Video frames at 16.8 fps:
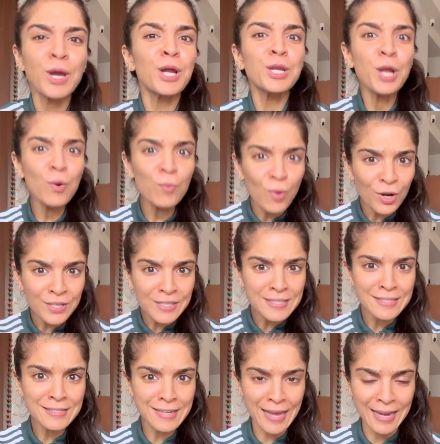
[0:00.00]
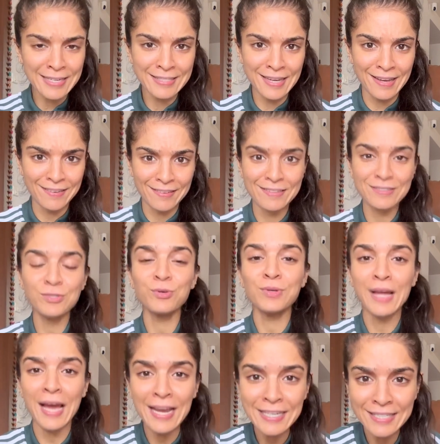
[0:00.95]
Now what is a night terror? So
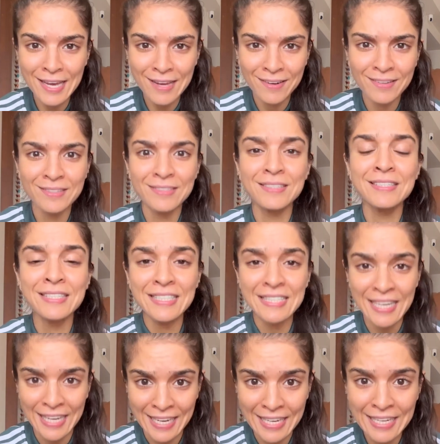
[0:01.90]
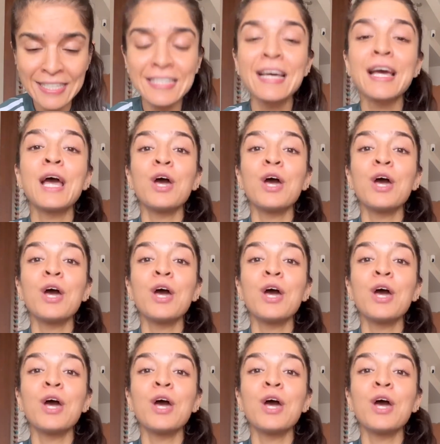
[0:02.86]
night terror is a state